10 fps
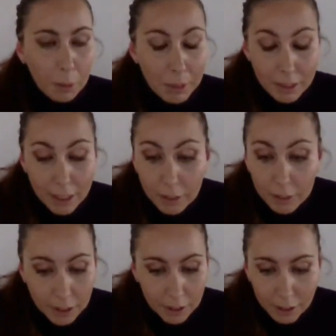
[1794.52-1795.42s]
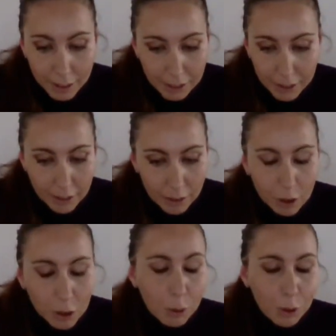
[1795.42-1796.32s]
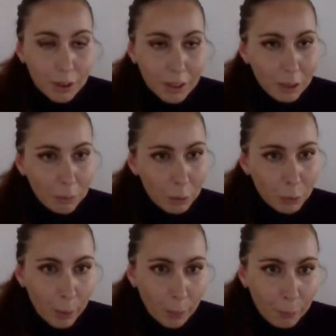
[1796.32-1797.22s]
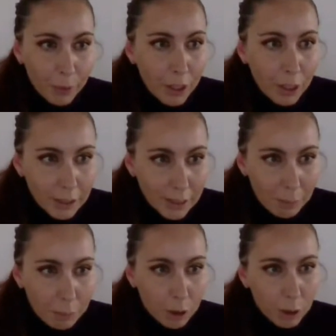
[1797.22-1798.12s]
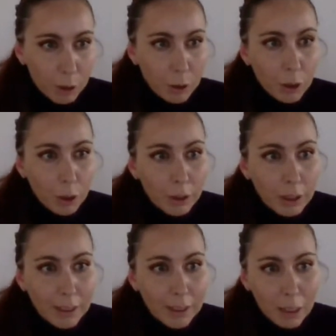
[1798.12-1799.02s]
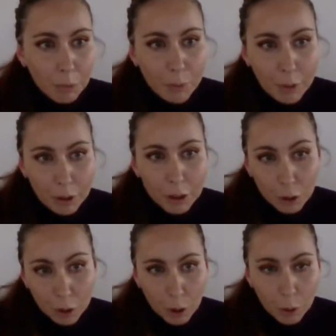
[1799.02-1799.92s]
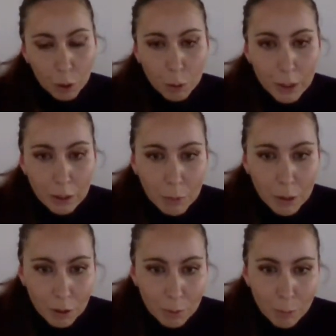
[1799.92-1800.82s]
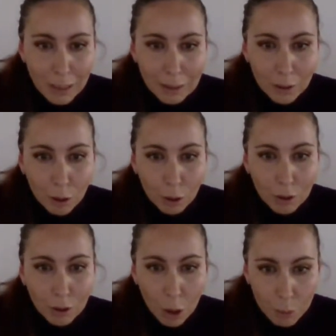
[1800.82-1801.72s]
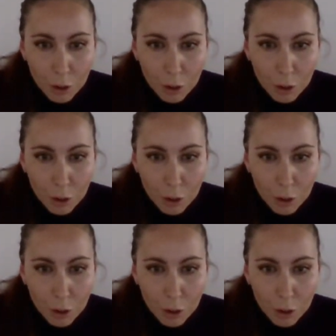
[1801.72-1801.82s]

a better health care and social system as well. Some authors call this type of migration the social one, that's based on the